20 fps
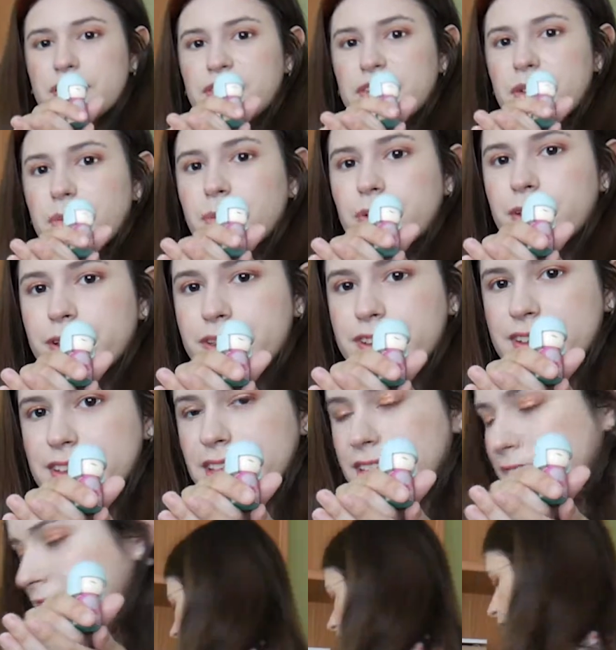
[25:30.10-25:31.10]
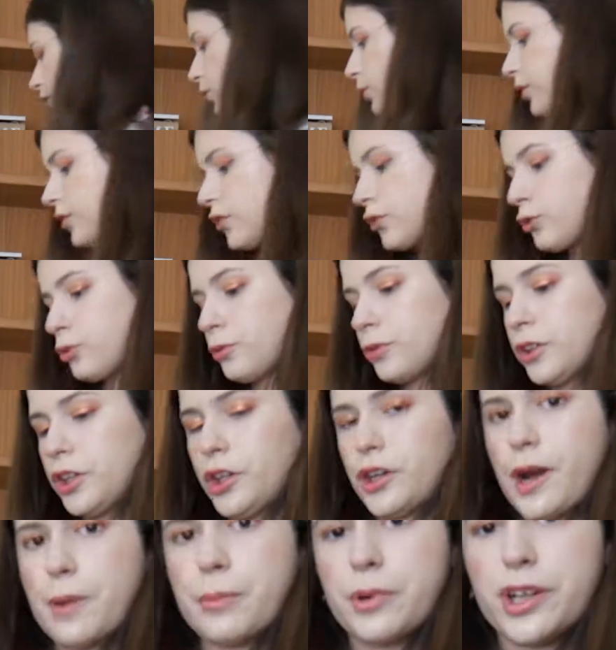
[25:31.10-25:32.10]
So pretty. This was a
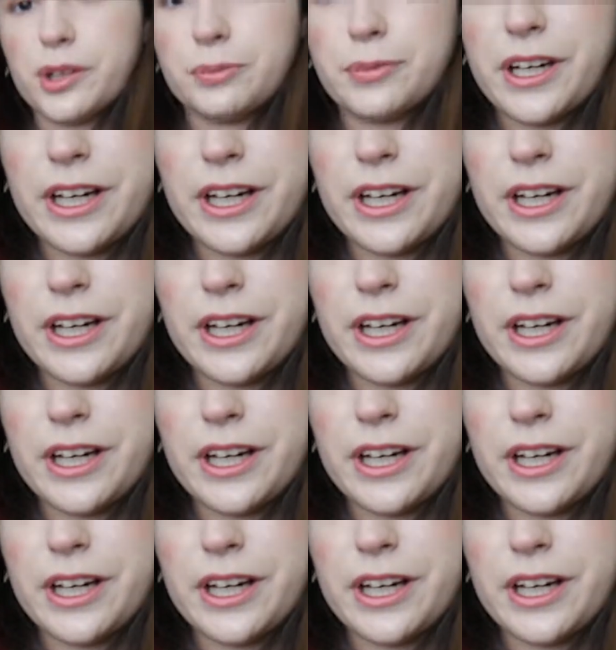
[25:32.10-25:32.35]
souvenir I brought